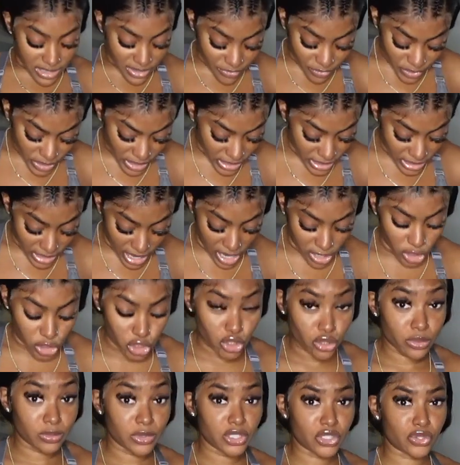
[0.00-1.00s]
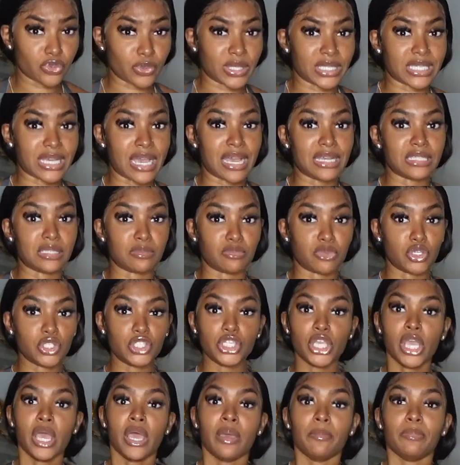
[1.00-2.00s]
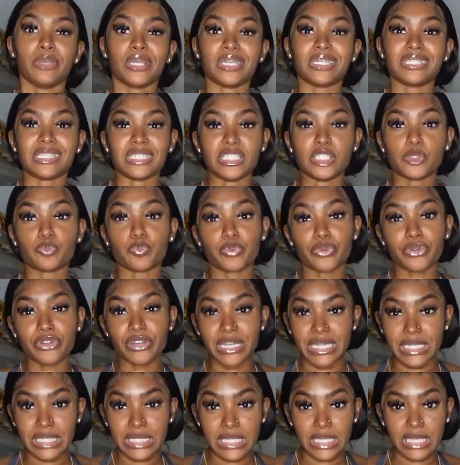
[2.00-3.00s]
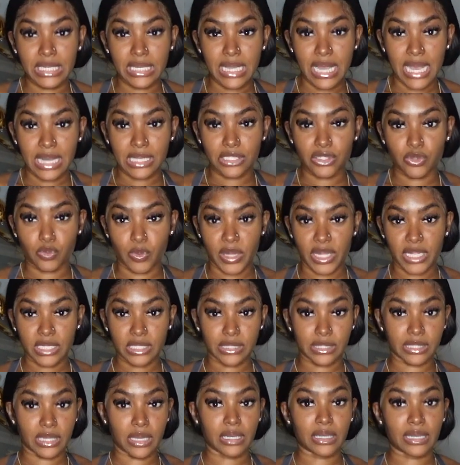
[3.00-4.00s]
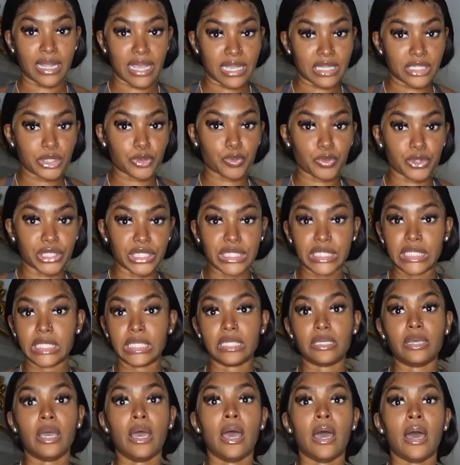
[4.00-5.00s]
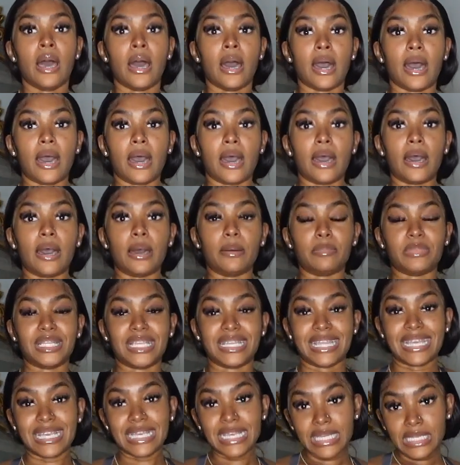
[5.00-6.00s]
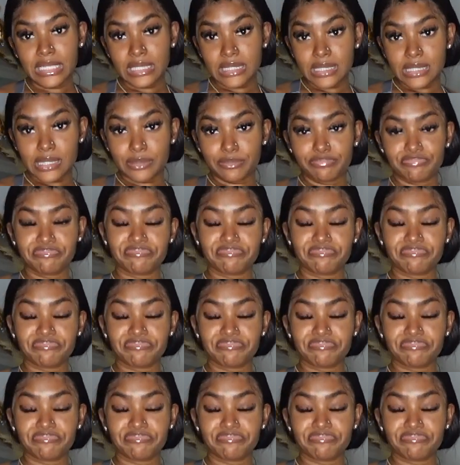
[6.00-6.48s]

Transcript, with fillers: definitely not gonna show up the sweat as much because it's printed as well it's a nice printed um, leggings